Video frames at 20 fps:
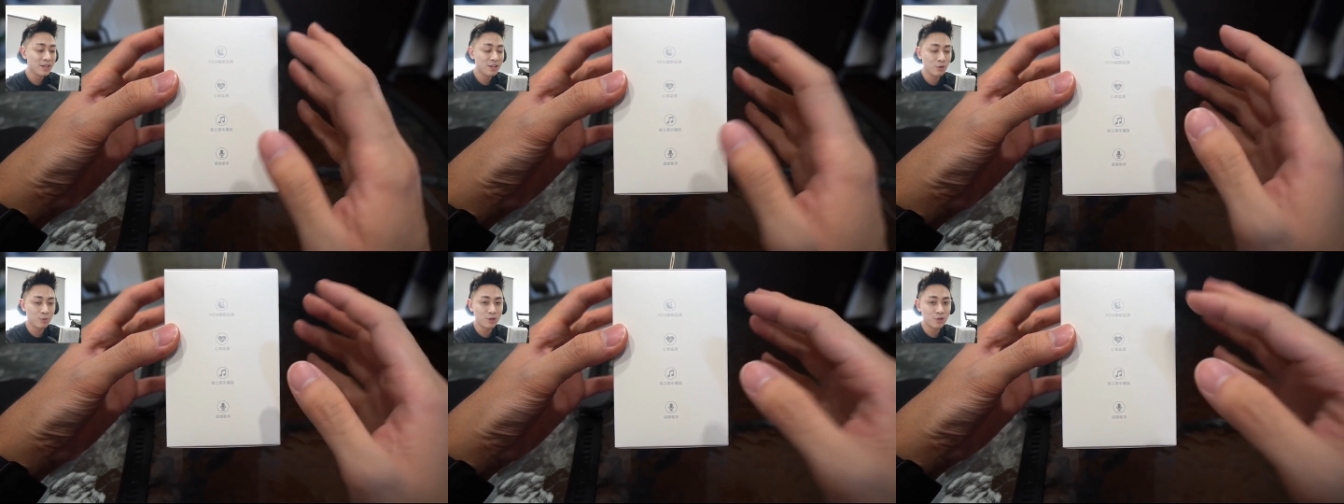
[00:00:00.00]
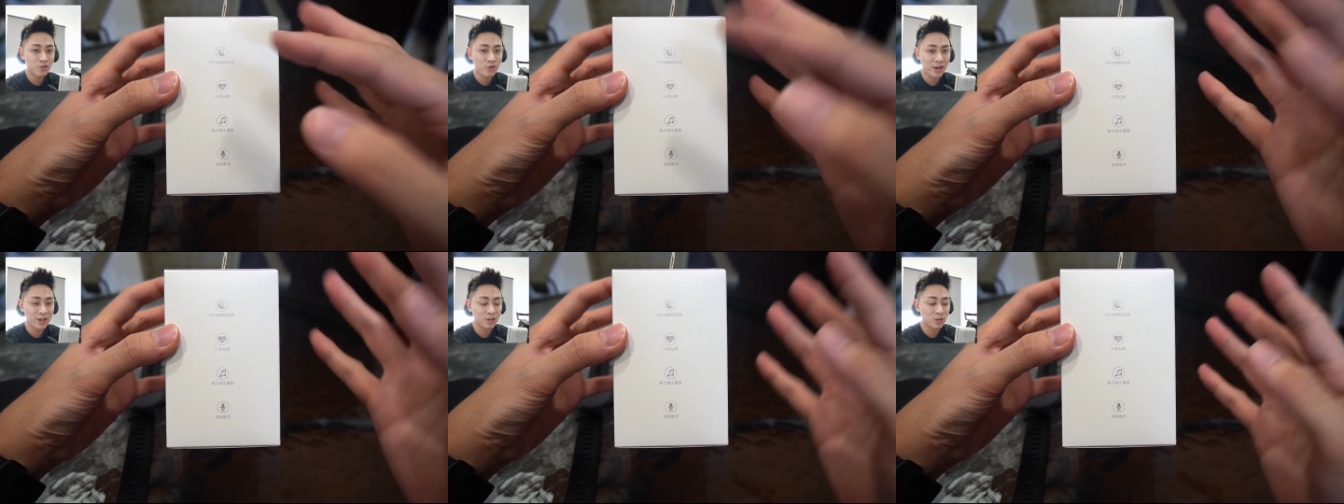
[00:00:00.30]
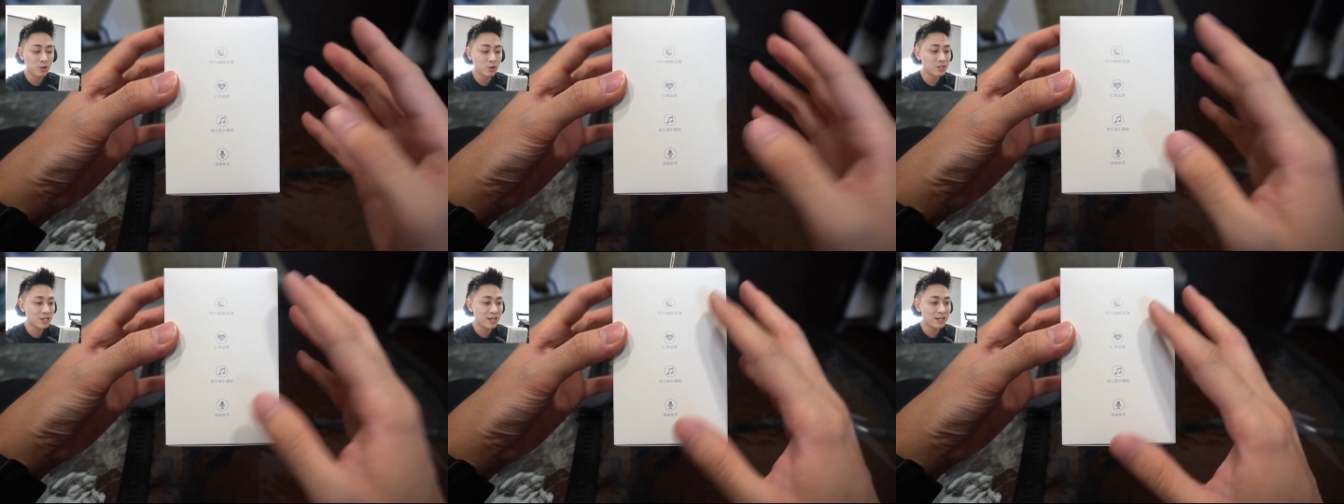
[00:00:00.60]
it will track
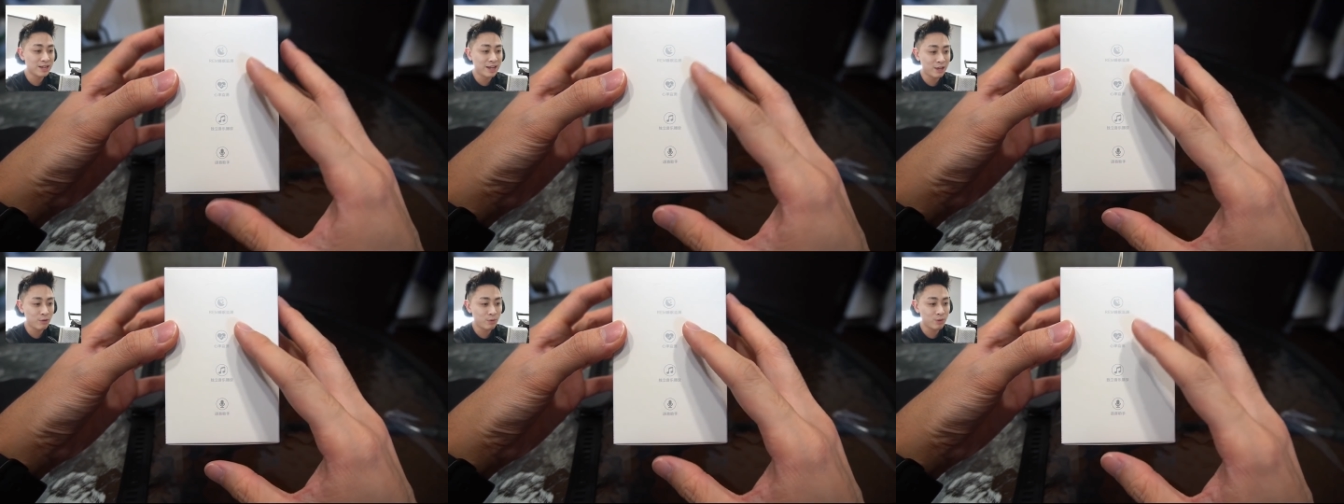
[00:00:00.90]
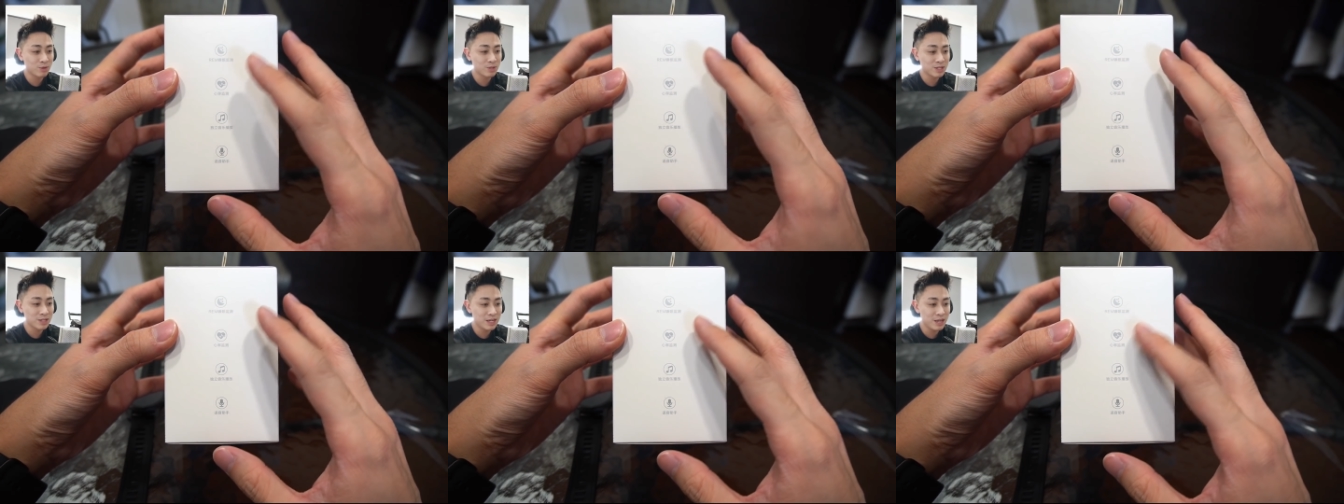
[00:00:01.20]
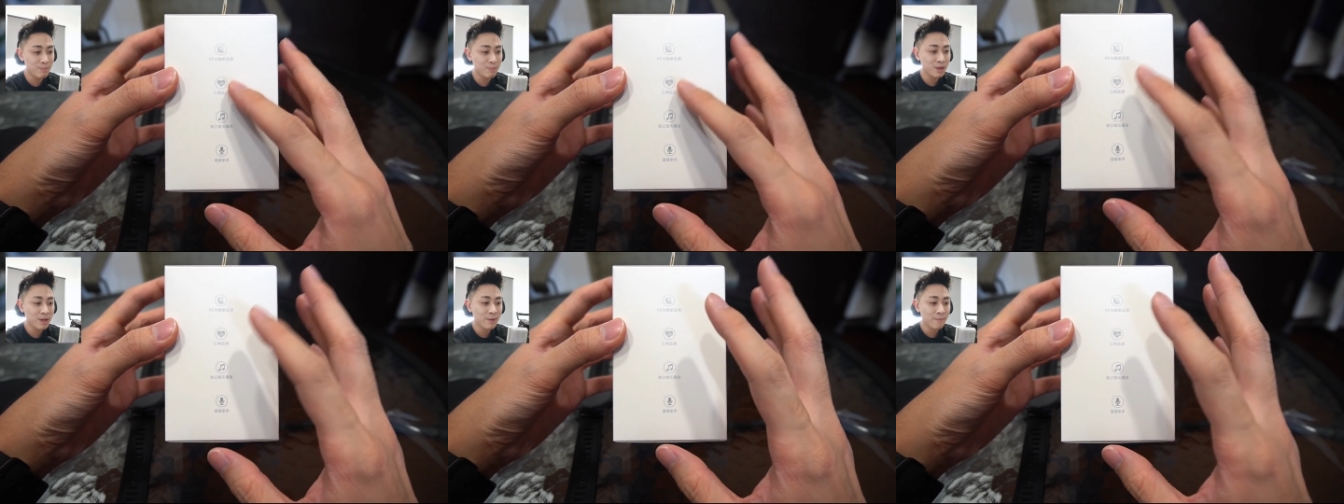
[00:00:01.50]
those at night when you
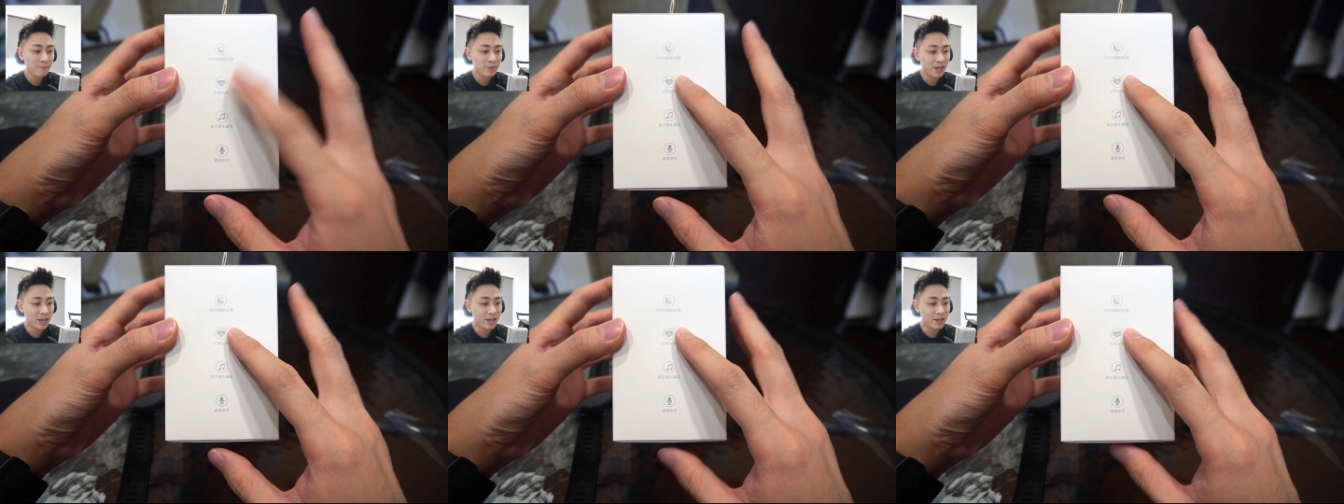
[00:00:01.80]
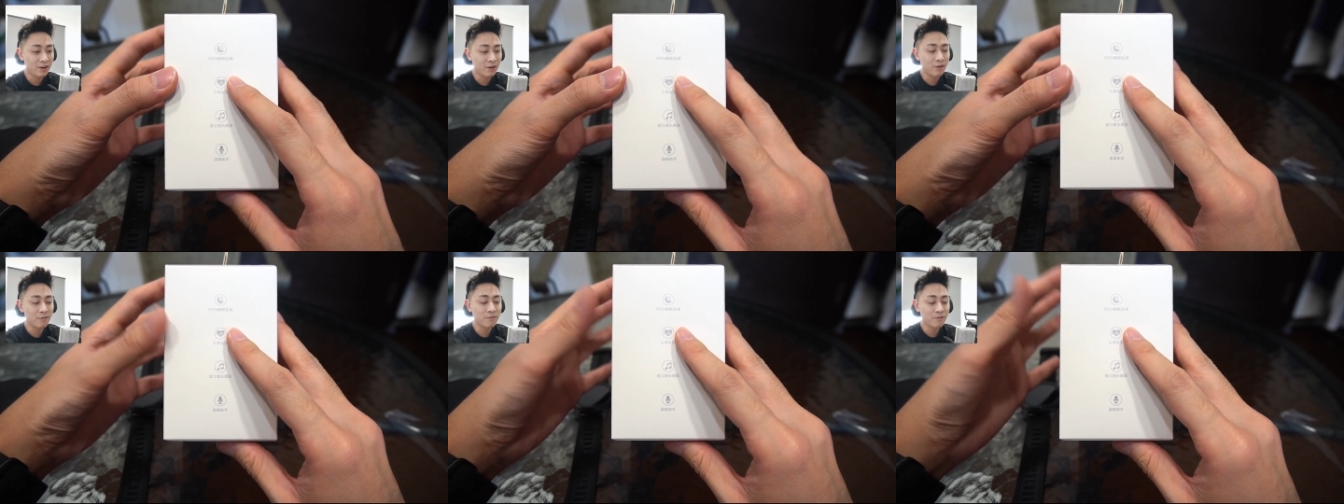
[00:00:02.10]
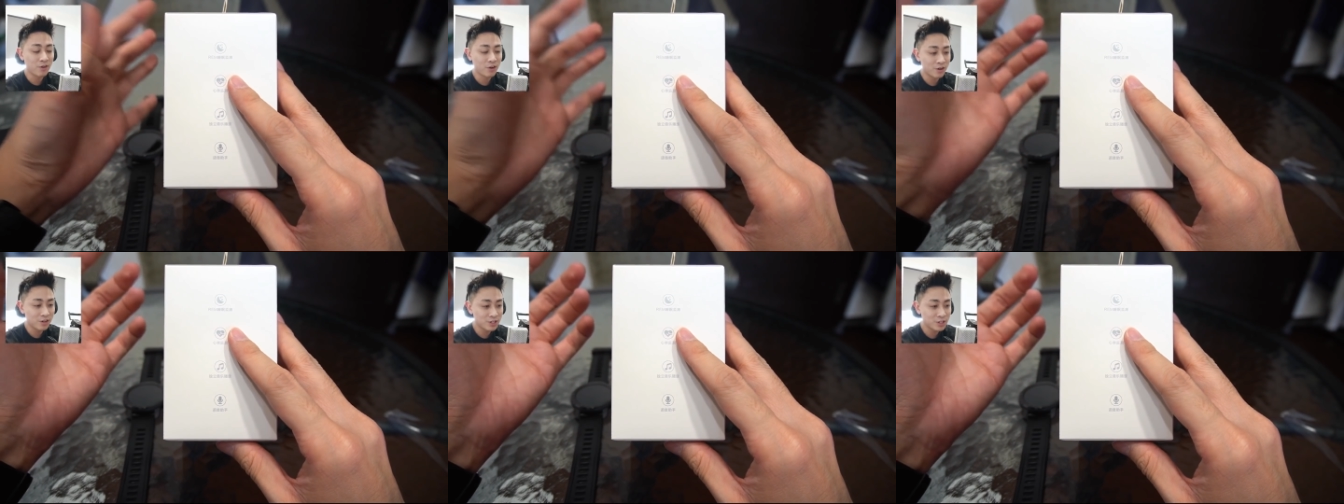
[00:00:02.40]
sleep. And
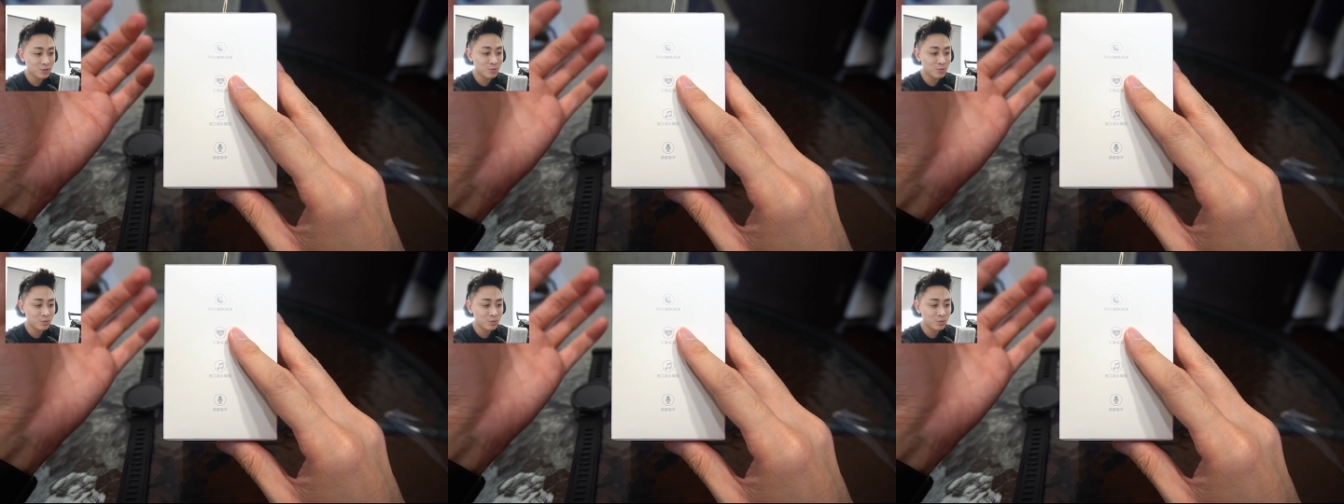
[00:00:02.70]
of course,